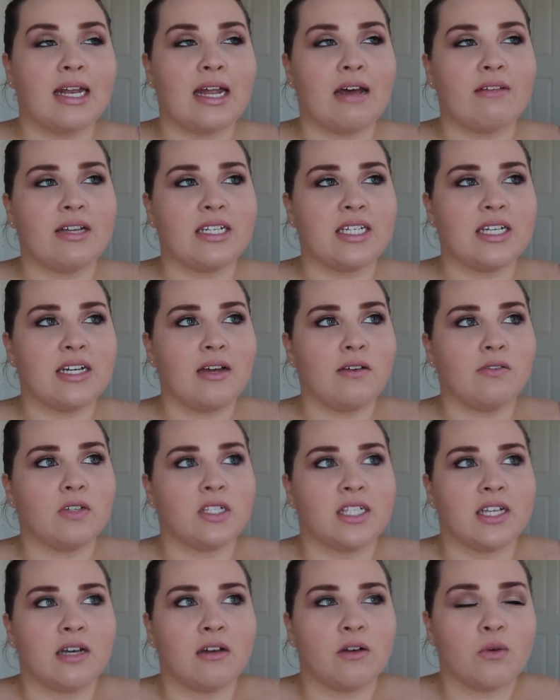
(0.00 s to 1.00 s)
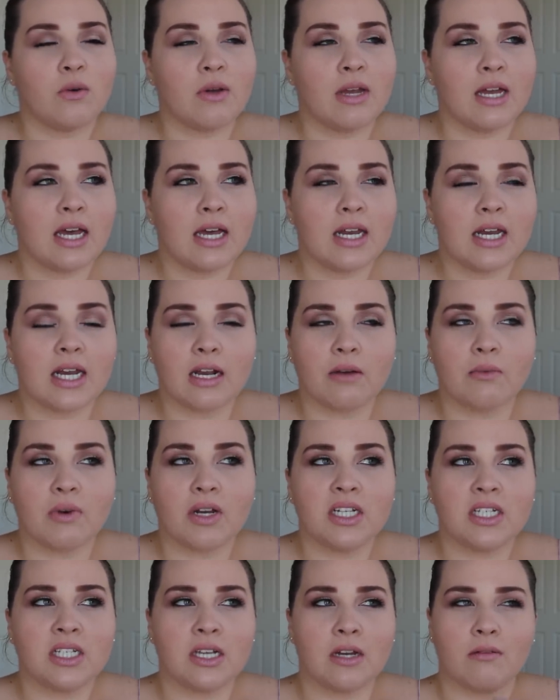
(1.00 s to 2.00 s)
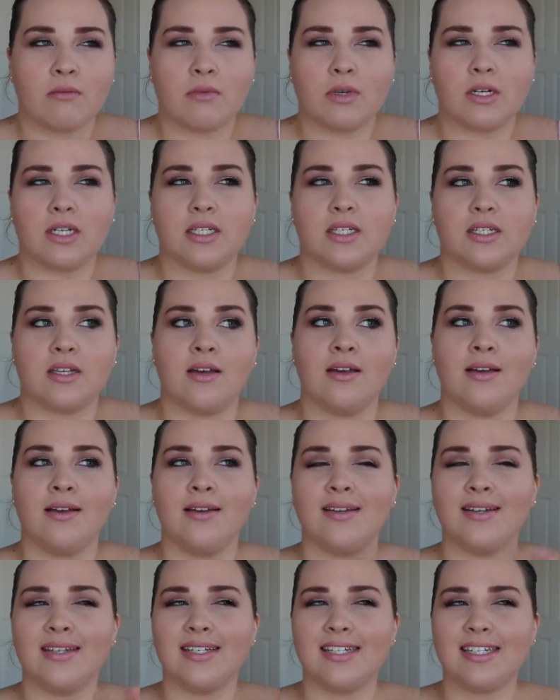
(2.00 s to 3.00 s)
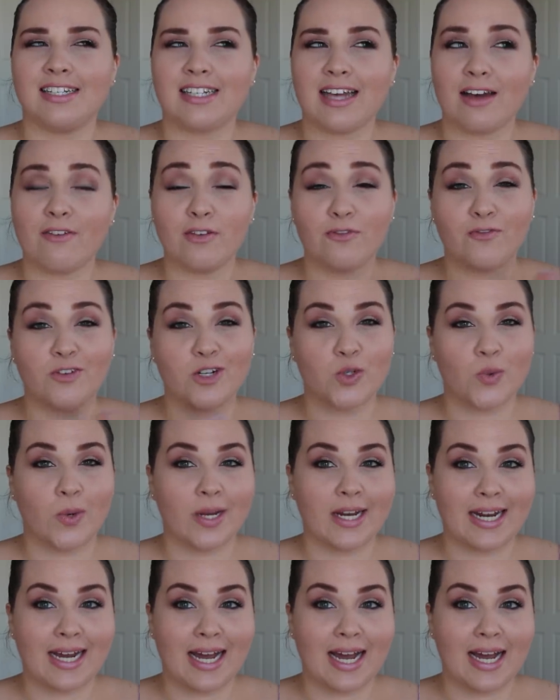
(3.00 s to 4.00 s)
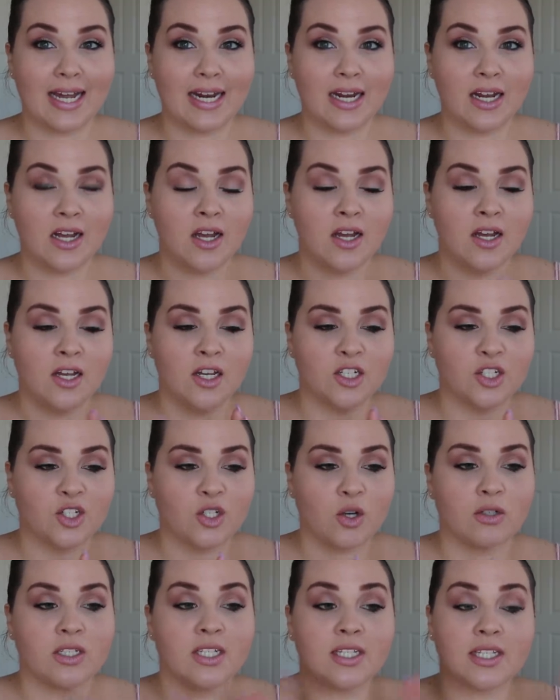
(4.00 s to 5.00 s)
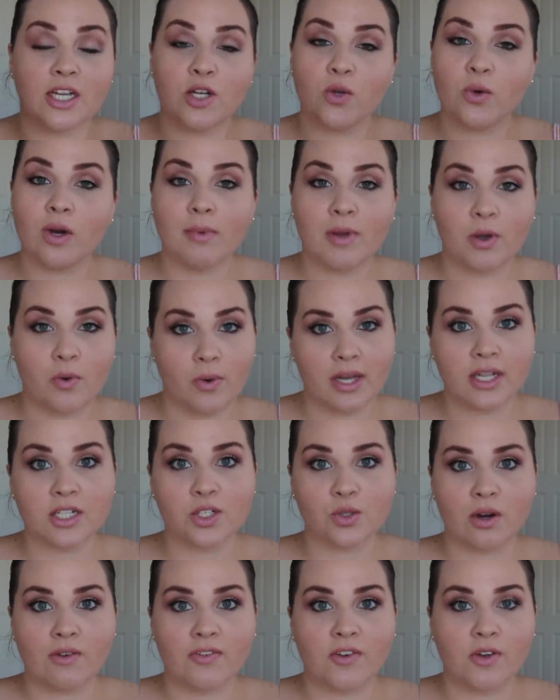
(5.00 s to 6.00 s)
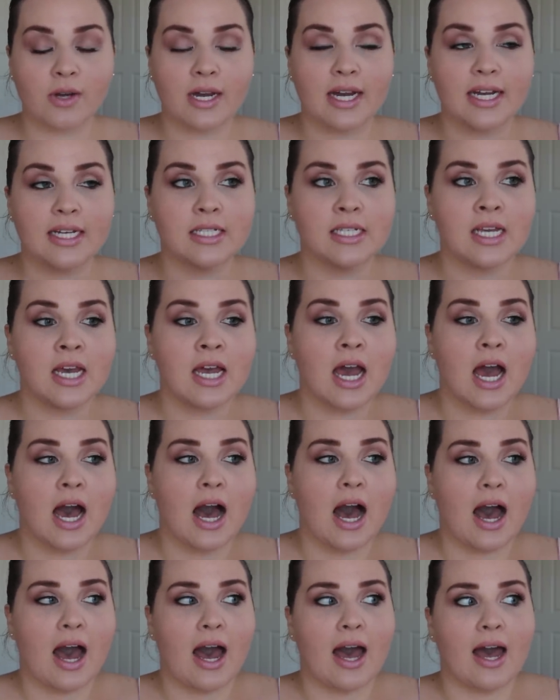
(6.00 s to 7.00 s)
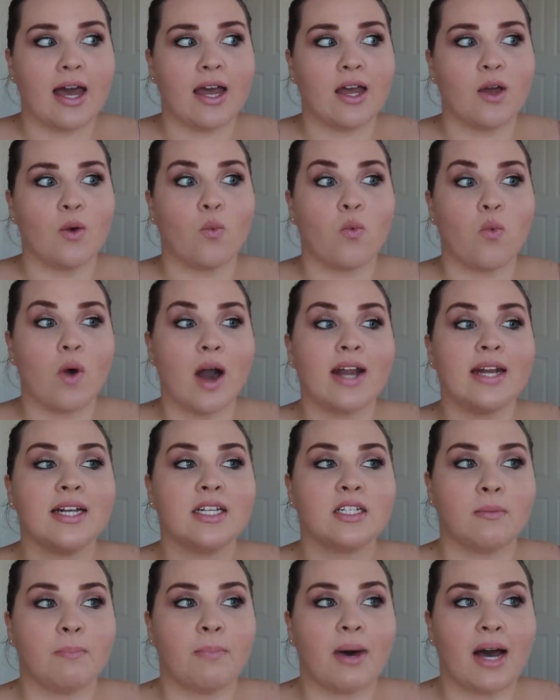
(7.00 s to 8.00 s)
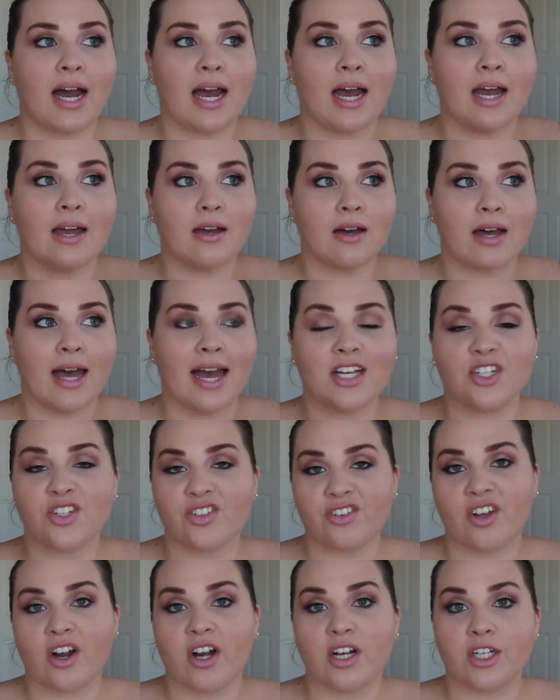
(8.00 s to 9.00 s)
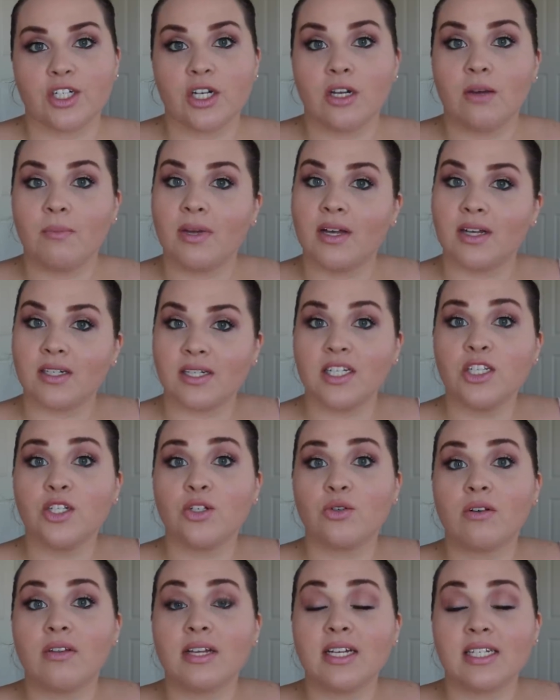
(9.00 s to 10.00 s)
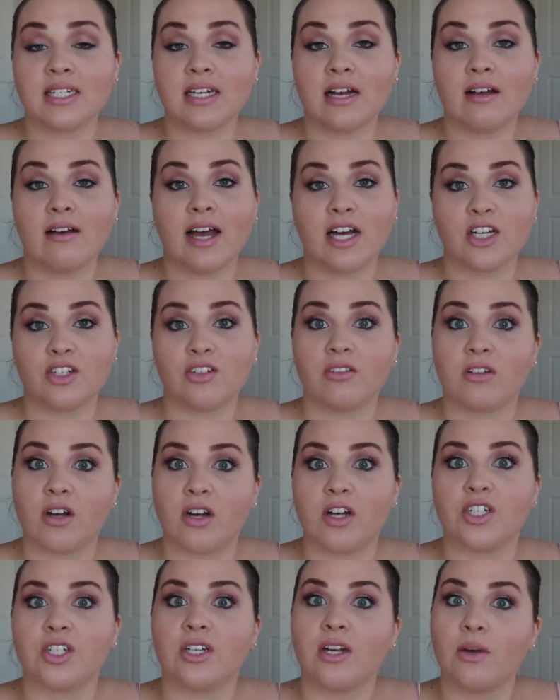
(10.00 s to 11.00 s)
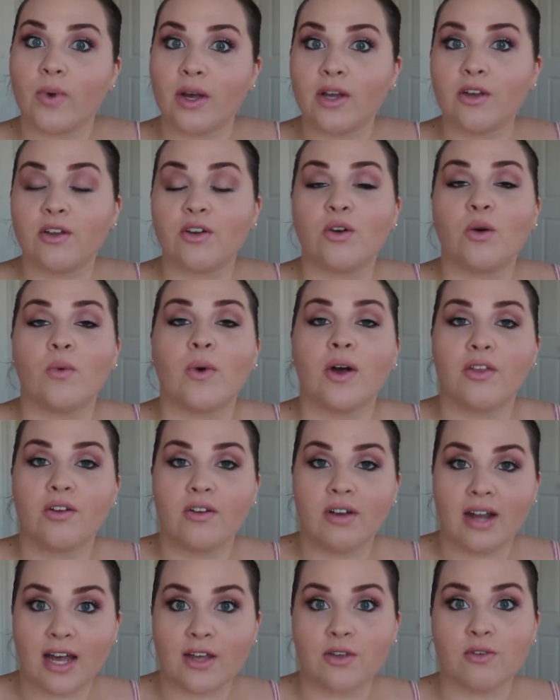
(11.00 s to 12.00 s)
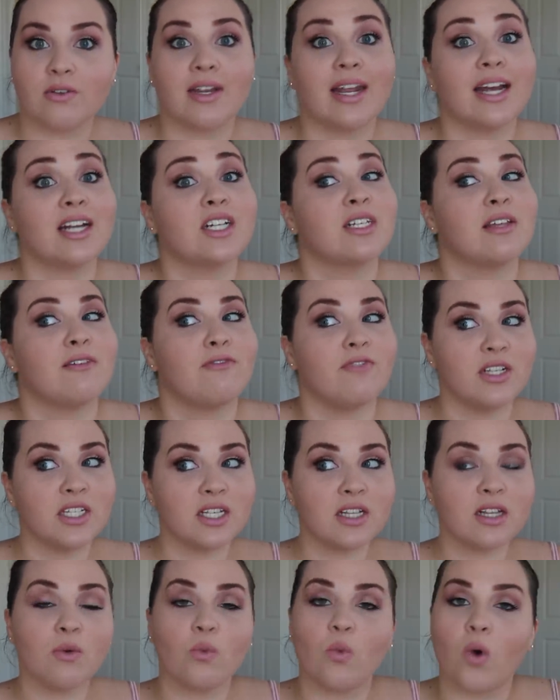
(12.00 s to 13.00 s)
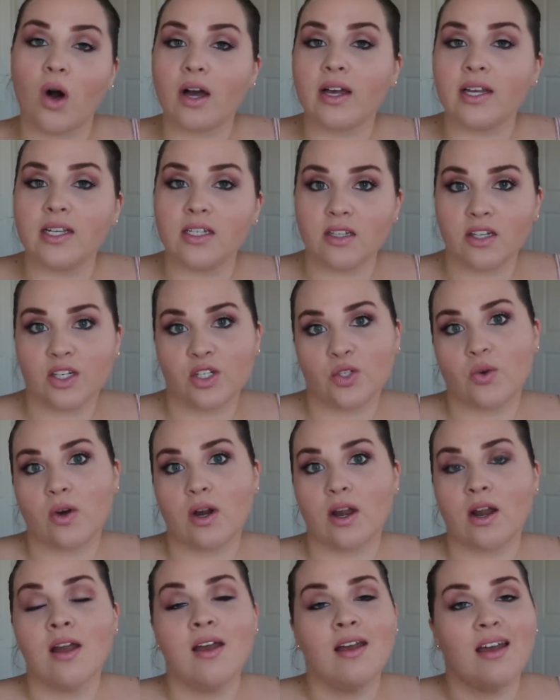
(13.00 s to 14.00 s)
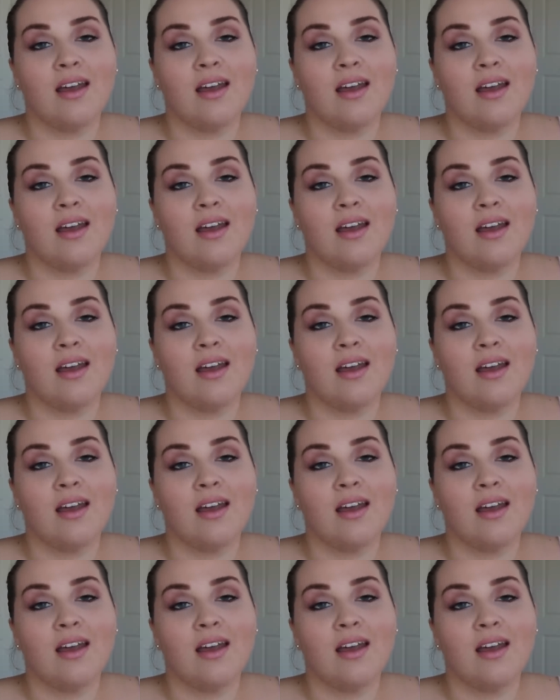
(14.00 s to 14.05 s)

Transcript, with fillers: Now they did have a sale going on, and I want to say it was 7 for $29. So since I knew I'd be going in store for you guys, I wanted to buy extra large because in store they sell extra large, and I want you to know whether or not you can actually physically walk into the store